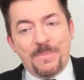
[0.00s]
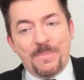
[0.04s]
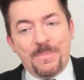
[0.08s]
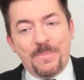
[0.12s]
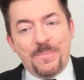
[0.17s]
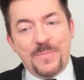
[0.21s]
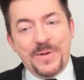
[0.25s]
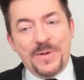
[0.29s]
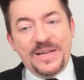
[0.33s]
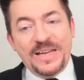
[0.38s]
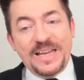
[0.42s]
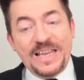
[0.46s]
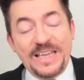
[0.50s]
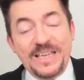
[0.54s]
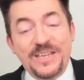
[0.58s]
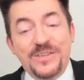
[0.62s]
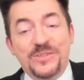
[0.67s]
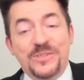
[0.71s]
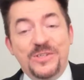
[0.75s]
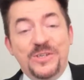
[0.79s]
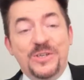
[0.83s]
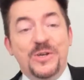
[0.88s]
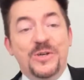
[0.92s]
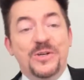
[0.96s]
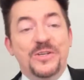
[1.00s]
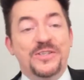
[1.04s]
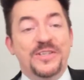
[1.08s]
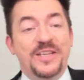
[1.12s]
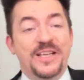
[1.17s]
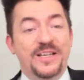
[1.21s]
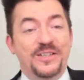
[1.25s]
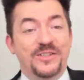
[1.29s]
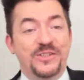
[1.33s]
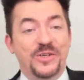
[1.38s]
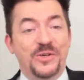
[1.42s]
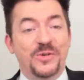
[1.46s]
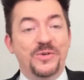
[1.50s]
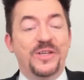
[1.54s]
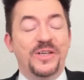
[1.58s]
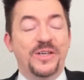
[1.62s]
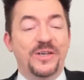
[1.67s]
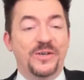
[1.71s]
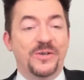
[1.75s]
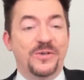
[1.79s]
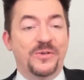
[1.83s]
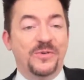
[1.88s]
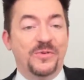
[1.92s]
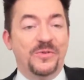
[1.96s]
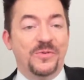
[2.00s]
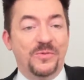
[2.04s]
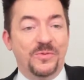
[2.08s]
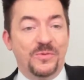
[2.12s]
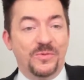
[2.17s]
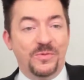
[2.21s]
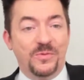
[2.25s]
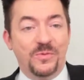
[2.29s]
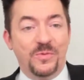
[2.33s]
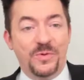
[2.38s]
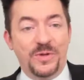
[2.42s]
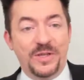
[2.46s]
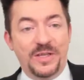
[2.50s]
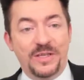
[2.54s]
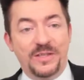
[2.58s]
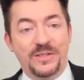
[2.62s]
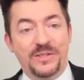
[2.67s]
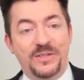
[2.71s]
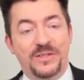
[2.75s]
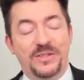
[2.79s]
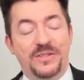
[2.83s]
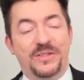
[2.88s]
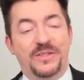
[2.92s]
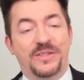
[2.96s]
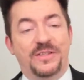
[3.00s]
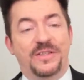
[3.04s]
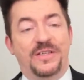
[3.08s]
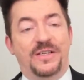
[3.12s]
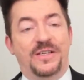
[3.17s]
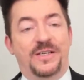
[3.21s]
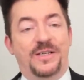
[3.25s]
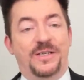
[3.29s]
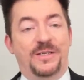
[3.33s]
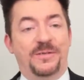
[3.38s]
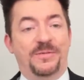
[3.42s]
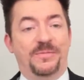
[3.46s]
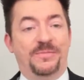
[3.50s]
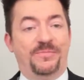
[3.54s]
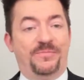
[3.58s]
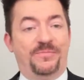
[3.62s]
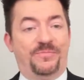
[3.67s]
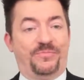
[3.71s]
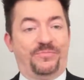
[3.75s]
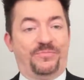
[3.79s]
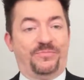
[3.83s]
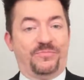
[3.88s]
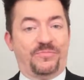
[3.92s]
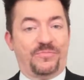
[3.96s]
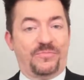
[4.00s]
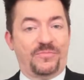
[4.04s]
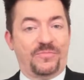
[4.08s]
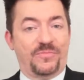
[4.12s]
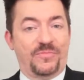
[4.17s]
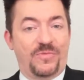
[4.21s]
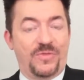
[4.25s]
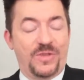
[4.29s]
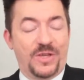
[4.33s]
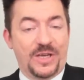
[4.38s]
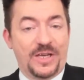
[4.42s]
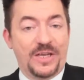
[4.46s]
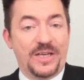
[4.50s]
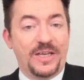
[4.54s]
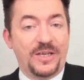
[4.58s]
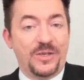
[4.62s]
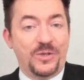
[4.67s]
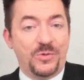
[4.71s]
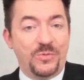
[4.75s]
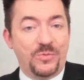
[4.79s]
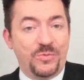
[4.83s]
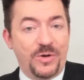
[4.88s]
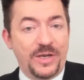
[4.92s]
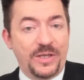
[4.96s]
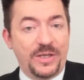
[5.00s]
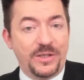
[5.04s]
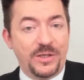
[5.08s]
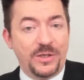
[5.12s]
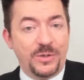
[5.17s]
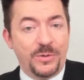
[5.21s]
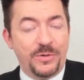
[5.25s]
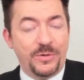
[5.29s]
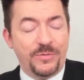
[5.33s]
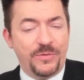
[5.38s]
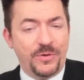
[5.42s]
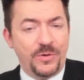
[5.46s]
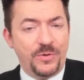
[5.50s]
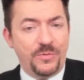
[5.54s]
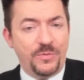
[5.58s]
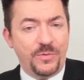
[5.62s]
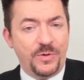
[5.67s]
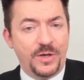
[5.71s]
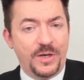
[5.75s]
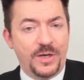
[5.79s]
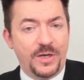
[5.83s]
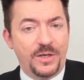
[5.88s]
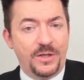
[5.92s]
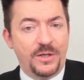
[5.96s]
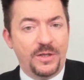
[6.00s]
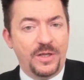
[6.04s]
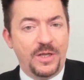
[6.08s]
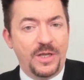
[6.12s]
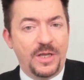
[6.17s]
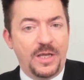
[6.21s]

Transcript: But he used to go to San Antonio with the guy who ran the UFO file.